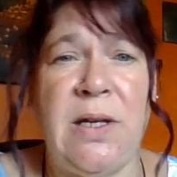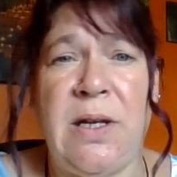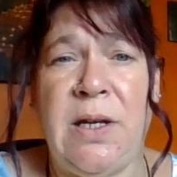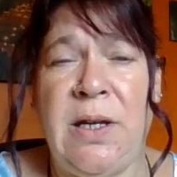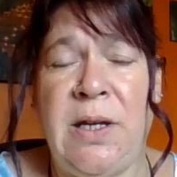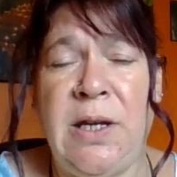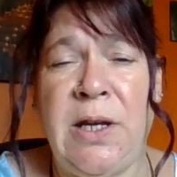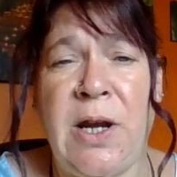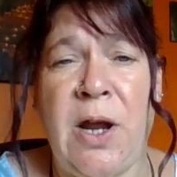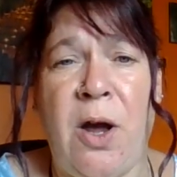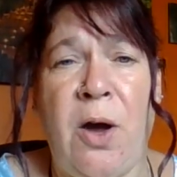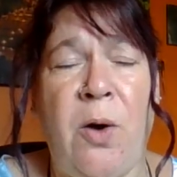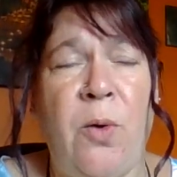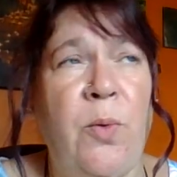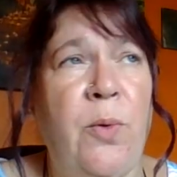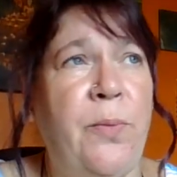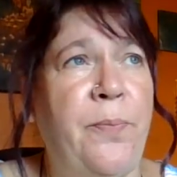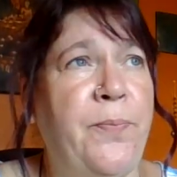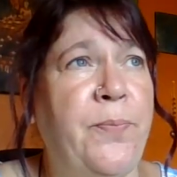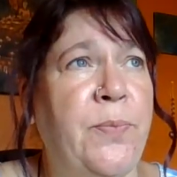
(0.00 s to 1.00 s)
you
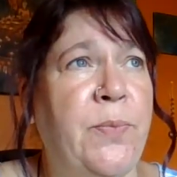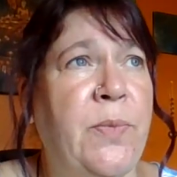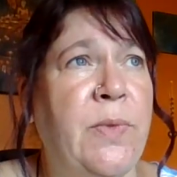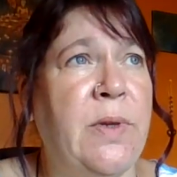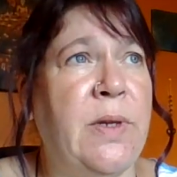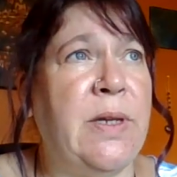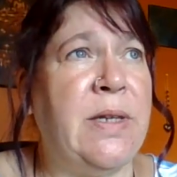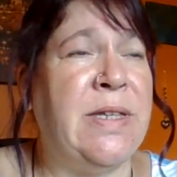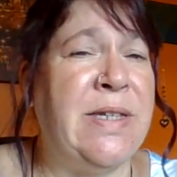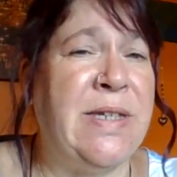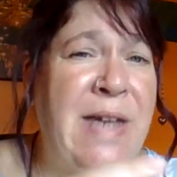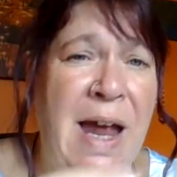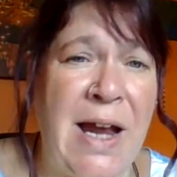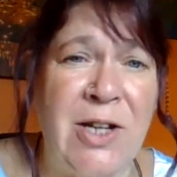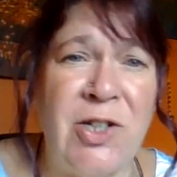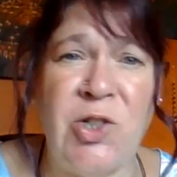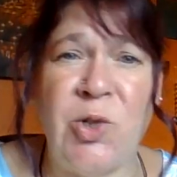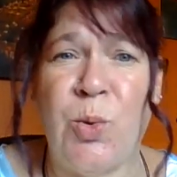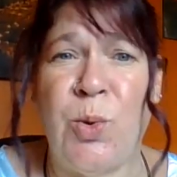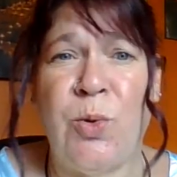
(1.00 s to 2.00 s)
know,
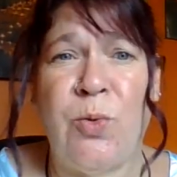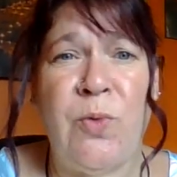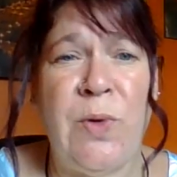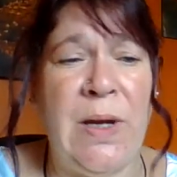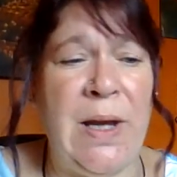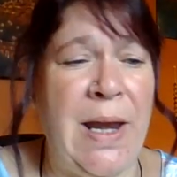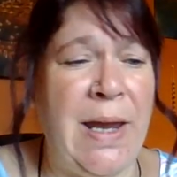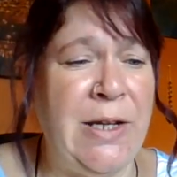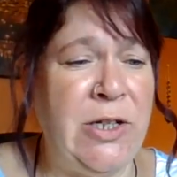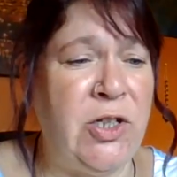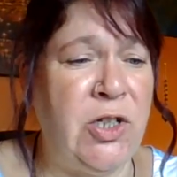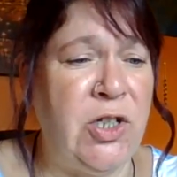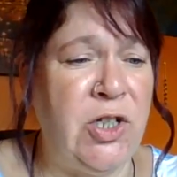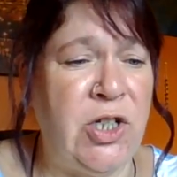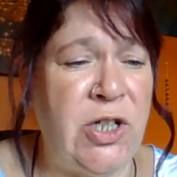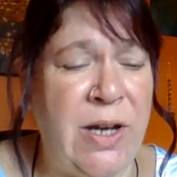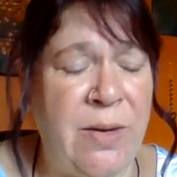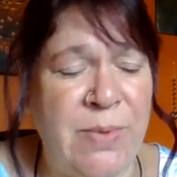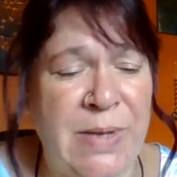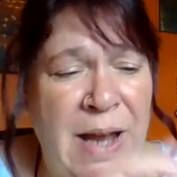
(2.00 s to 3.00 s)
sexual
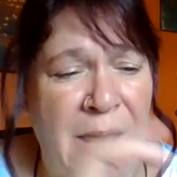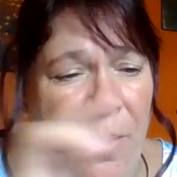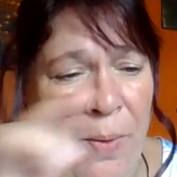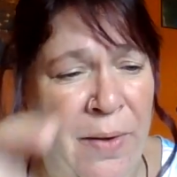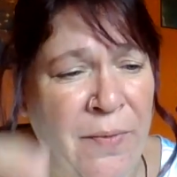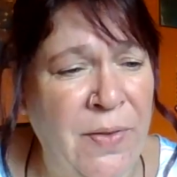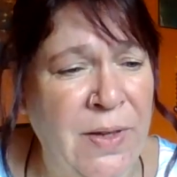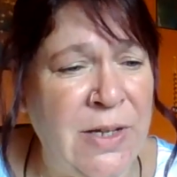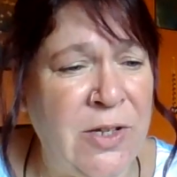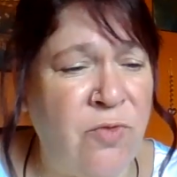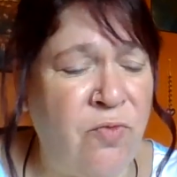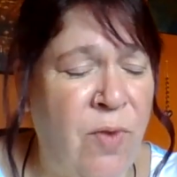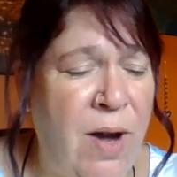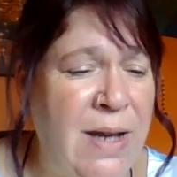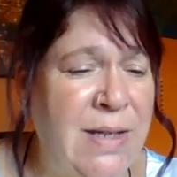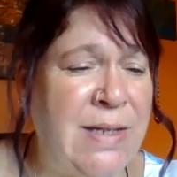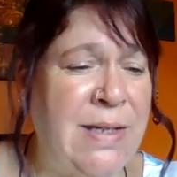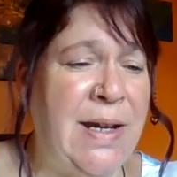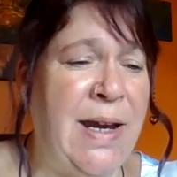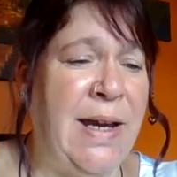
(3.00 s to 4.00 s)
relationships, however this
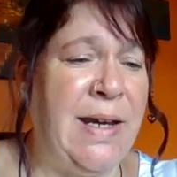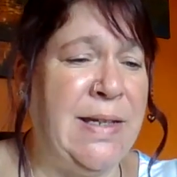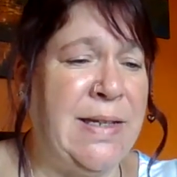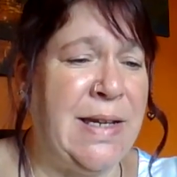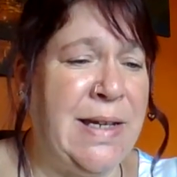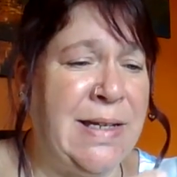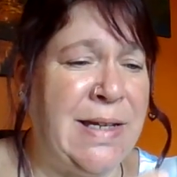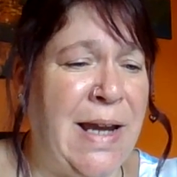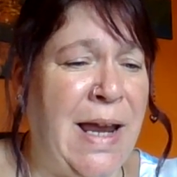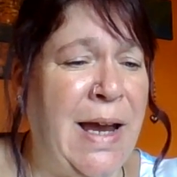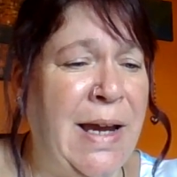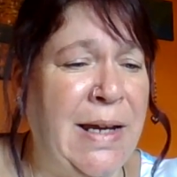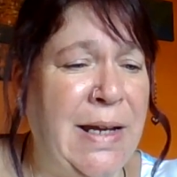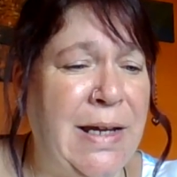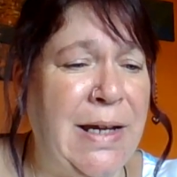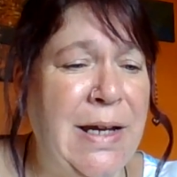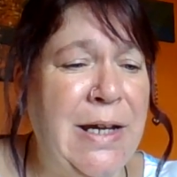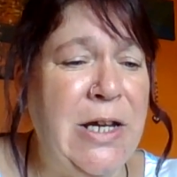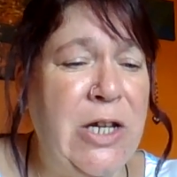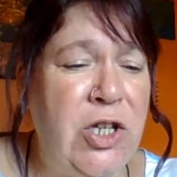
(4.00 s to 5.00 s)
resonates, it's like
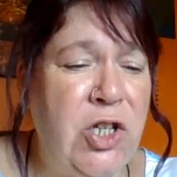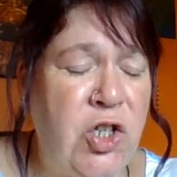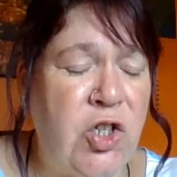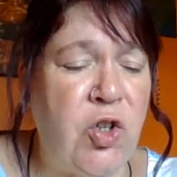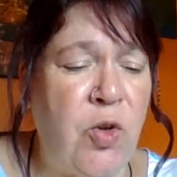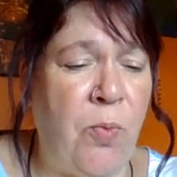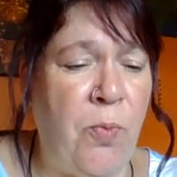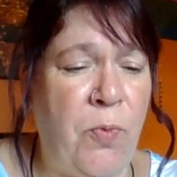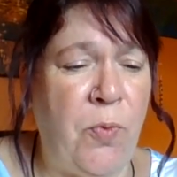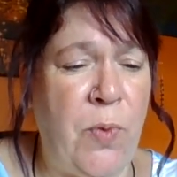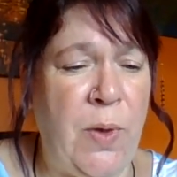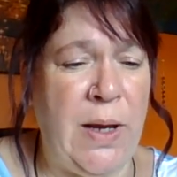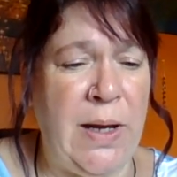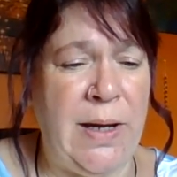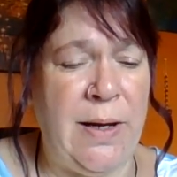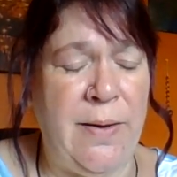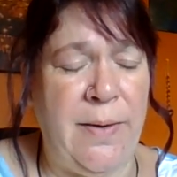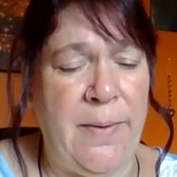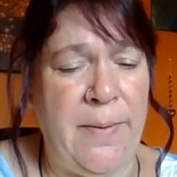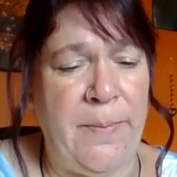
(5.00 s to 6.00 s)

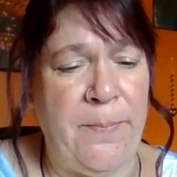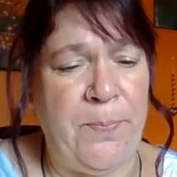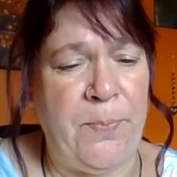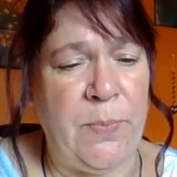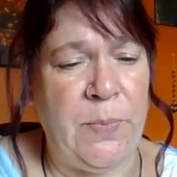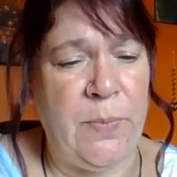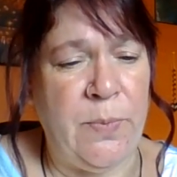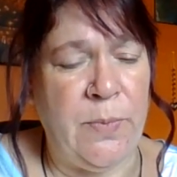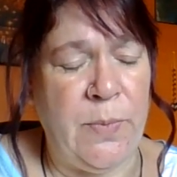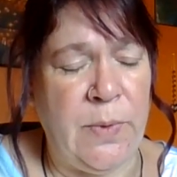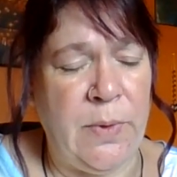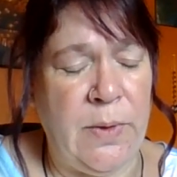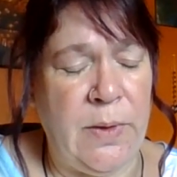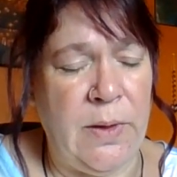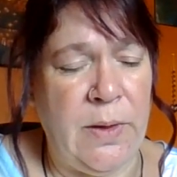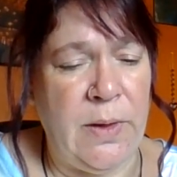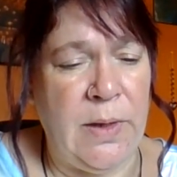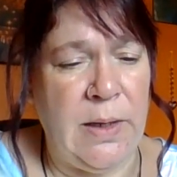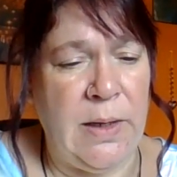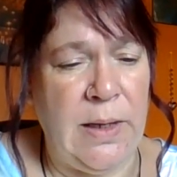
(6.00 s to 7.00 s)
something
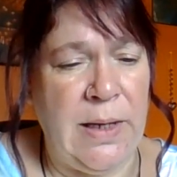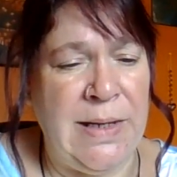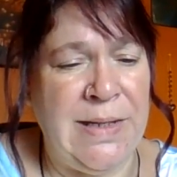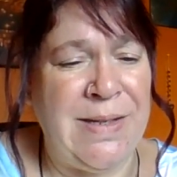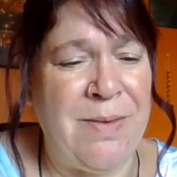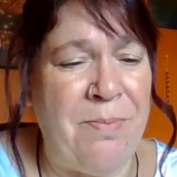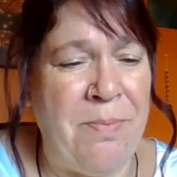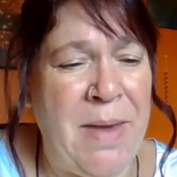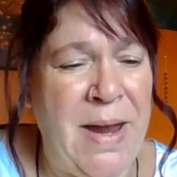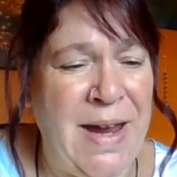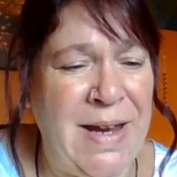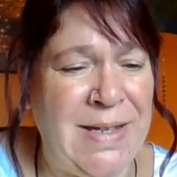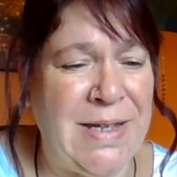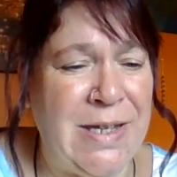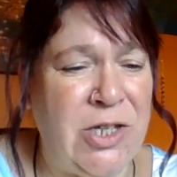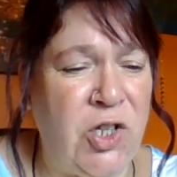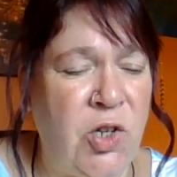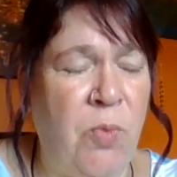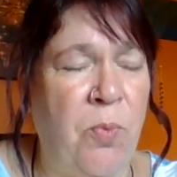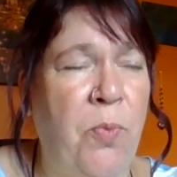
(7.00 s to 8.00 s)
is amiss.
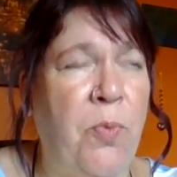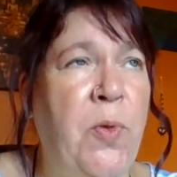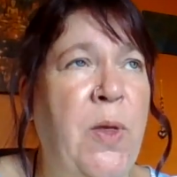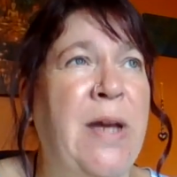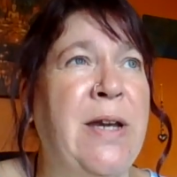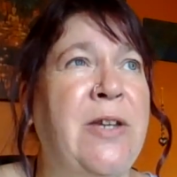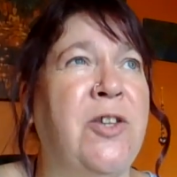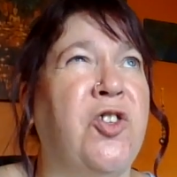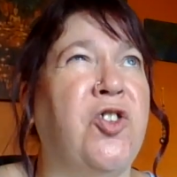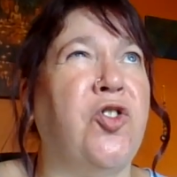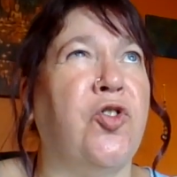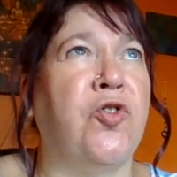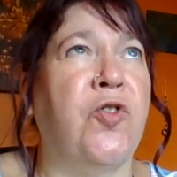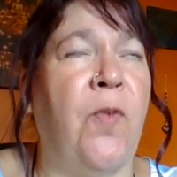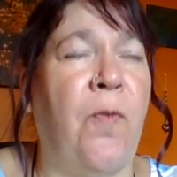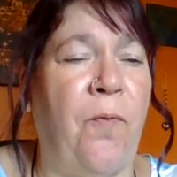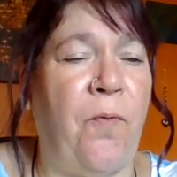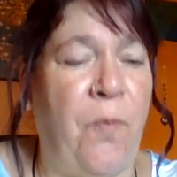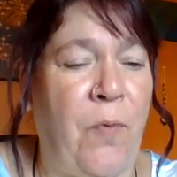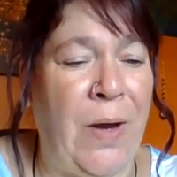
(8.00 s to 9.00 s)
Something
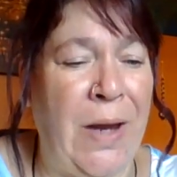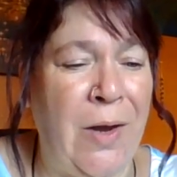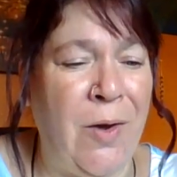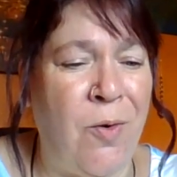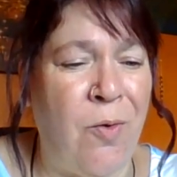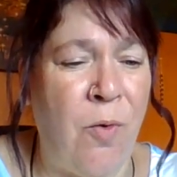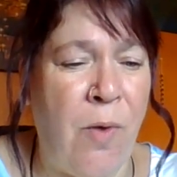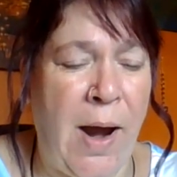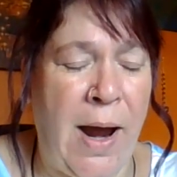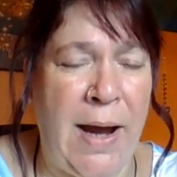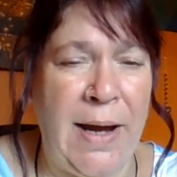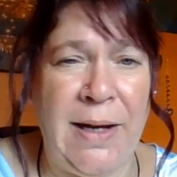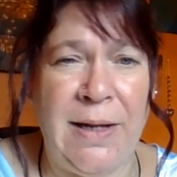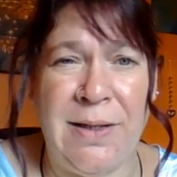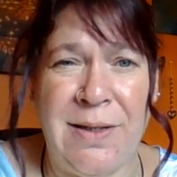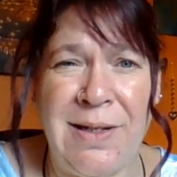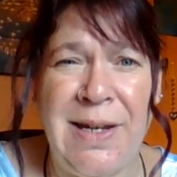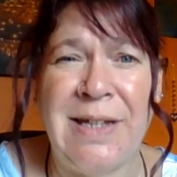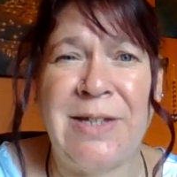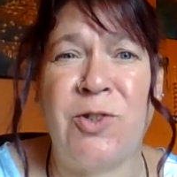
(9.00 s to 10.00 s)
doesn't feel right.
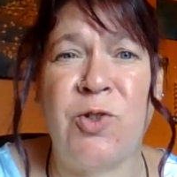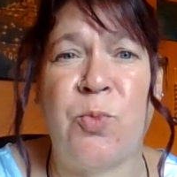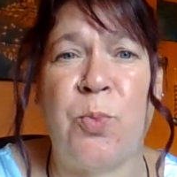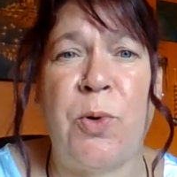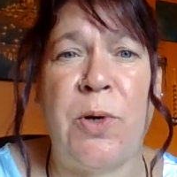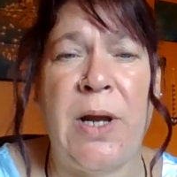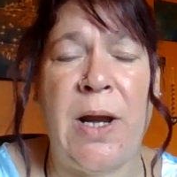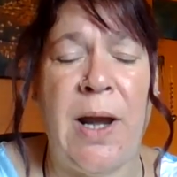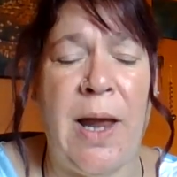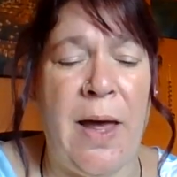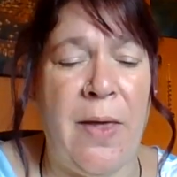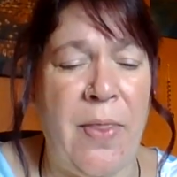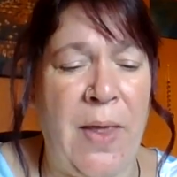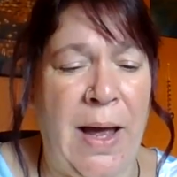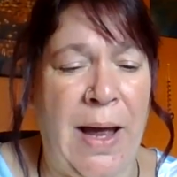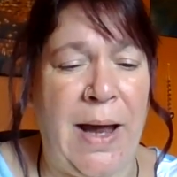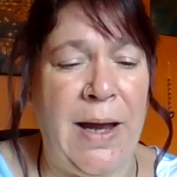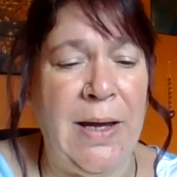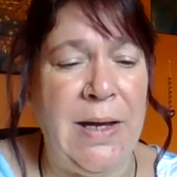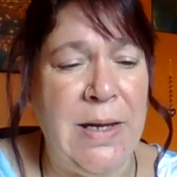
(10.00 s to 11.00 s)
Let's just put it like
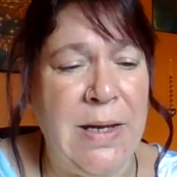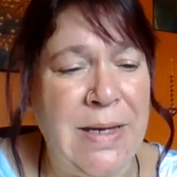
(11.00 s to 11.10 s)
that.